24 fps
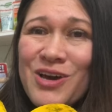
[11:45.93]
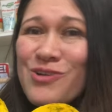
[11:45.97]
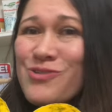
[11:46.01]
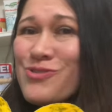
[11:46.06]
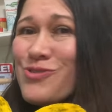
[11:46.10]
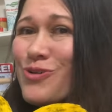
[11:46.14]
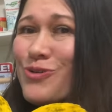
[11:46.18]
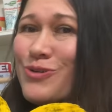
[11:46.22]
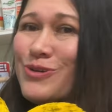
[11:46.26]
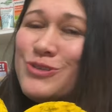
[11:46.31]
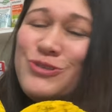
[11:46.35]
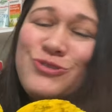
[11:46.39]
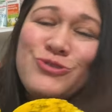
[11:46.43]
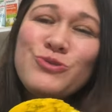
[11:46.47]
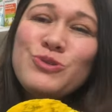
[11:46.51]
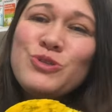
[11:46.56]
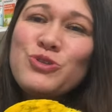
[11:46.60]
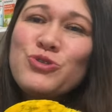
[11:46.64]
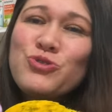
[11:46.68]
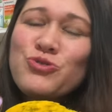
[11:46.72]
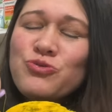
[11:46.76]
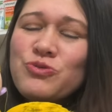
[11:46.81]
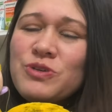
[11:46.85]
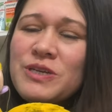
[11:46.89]
go into a
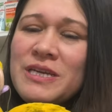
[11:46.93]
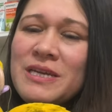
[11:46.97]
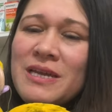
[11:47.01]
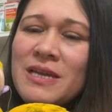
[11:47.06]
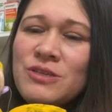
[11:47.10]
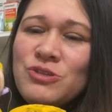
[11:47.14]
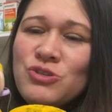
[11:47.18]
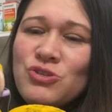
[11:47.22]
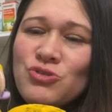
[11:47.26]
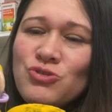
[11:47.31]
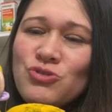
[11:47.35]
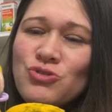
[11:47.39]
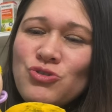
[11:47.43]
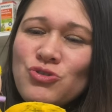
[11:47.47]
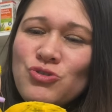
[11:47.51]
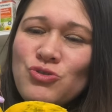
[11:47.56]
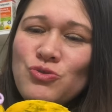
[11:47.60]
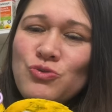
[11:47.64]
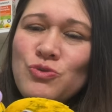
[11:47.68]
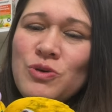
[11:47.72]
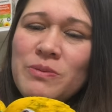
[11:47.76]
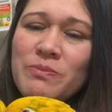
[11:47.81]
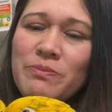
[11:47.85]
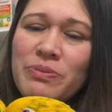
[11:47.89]
tree and just
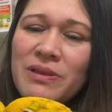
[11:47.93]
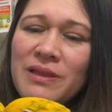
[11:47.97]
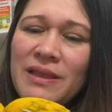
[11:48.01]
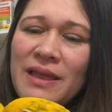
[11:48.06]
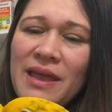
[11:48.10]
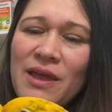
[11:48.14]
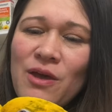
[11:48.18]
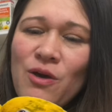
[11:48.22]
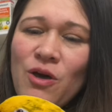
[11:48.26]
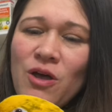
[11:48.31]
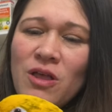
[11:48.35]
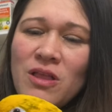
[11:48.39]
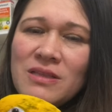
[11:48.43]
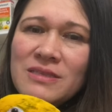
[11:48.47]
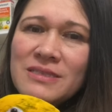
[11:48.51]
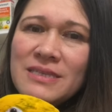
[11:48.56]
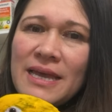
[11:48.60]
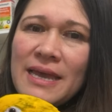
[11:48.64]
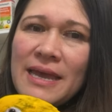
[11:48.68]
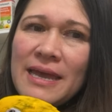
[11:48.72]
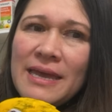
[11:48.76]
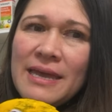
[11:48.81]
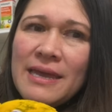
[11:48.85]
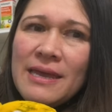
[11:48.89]
chew and play all
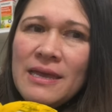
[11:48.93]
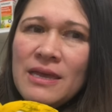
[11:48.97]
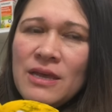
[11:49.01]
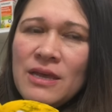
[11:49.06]
day,